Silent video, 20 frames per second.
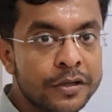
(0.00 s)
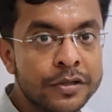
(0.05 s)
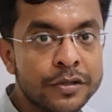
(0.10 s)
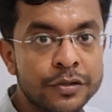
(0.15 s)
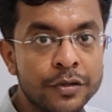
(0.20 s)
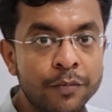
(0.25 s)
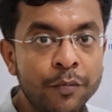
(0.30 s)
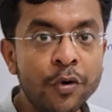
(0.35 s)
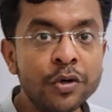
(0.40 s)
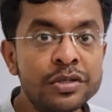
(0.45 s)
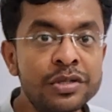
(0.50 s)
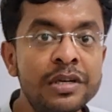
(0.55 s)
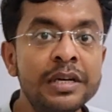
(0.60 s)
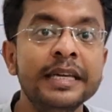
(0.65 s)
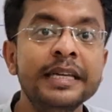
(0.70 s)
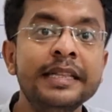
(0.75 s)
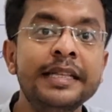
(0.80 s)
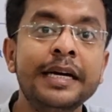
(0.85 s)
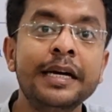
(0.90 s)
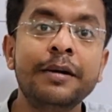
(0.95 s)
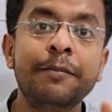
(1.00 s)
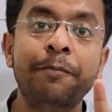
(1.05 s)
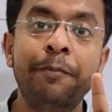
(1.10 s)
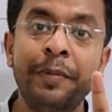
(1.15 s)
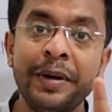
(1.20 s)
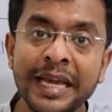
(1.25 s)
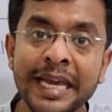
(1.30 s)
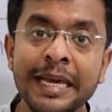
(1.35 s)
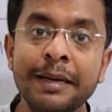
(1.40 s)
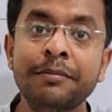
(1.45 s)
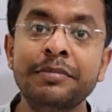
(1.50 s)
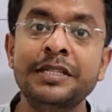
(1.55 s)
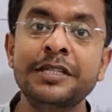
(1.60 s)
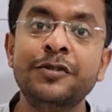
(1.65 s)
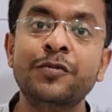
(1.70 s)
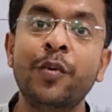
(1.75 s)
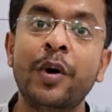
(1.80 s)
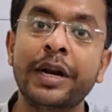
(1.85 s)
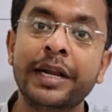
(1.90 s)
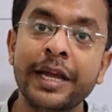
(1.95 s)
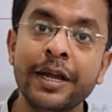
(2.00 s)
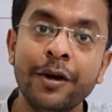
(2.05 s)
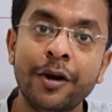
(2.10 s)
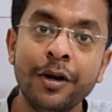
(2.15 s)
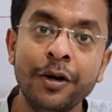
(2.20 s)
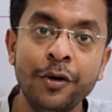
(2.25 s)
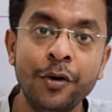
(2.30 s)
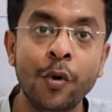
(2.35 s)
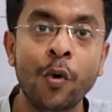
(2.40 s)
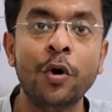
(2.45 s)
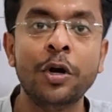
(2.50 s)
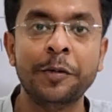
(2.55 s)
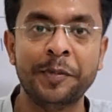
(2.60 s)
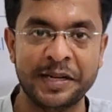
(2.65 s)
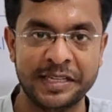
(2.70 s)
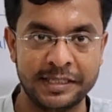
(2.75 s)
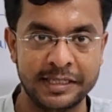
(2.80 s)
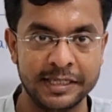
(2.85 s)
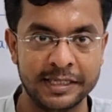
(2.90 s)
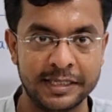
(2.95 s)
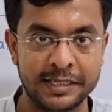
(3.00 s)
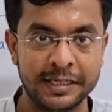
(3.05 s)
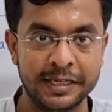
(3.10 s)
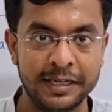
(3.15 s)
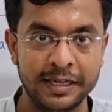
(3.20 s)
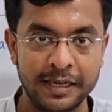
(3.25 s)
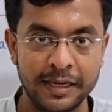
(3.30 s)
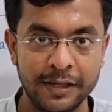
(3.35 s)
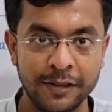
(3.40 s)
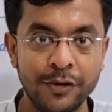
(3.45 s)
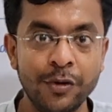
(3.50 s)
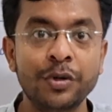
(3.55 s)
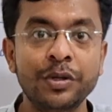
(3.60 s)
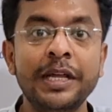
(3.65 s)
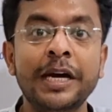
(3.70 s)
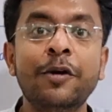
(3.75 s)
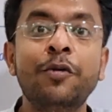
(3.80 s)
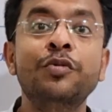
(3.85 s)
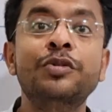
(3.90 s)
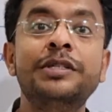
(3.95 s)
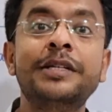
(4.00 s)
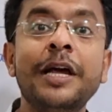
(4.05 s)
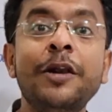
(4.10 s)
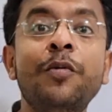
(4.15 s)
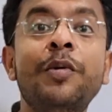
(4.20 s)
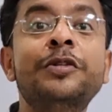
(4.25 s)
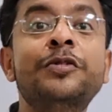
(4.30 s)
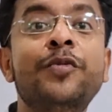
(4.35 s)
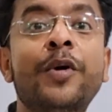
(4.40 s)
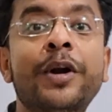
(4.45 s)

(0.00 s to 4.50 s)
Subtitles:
So mostly the Prim's is working on node basis. though the Kruskal was